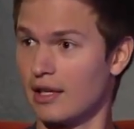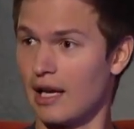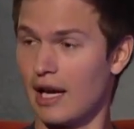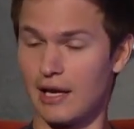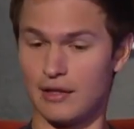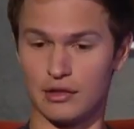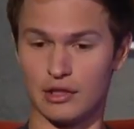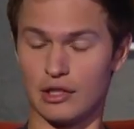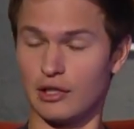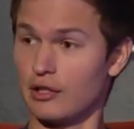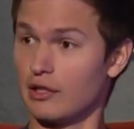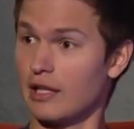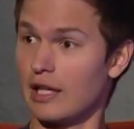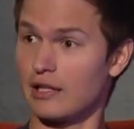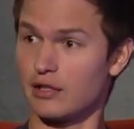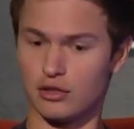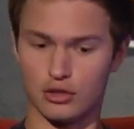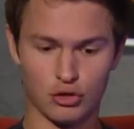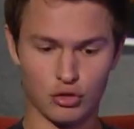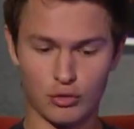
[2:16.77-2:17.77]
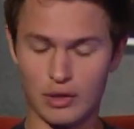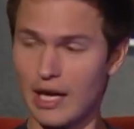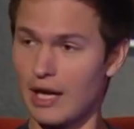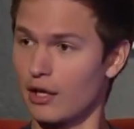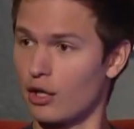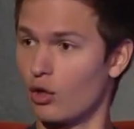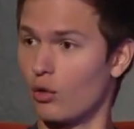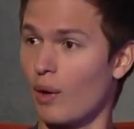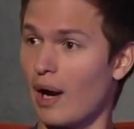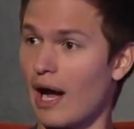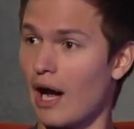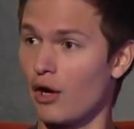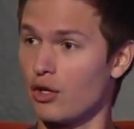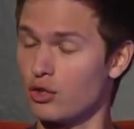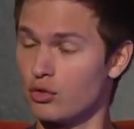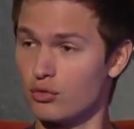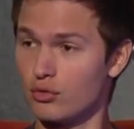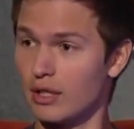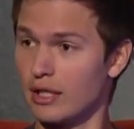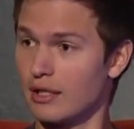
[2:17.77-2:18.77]
and like you can't go out,
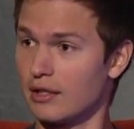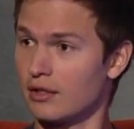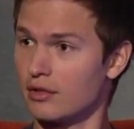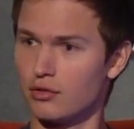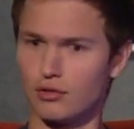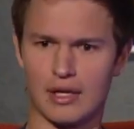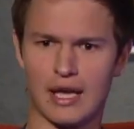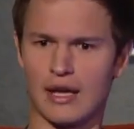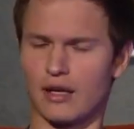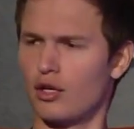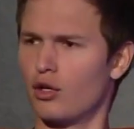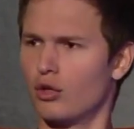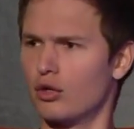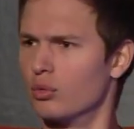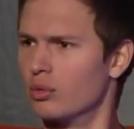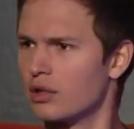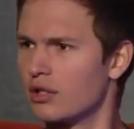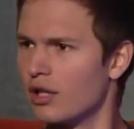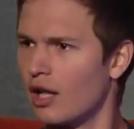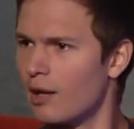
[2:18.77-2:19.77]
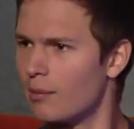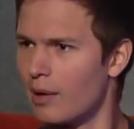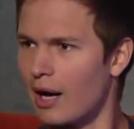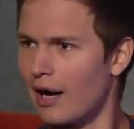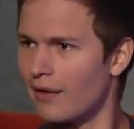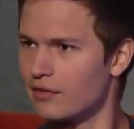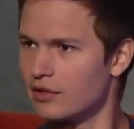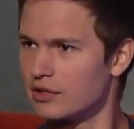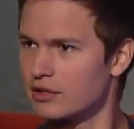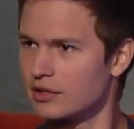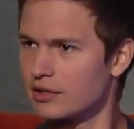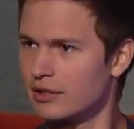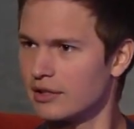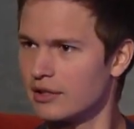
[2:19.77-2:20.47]
you can't go to a club, obviously.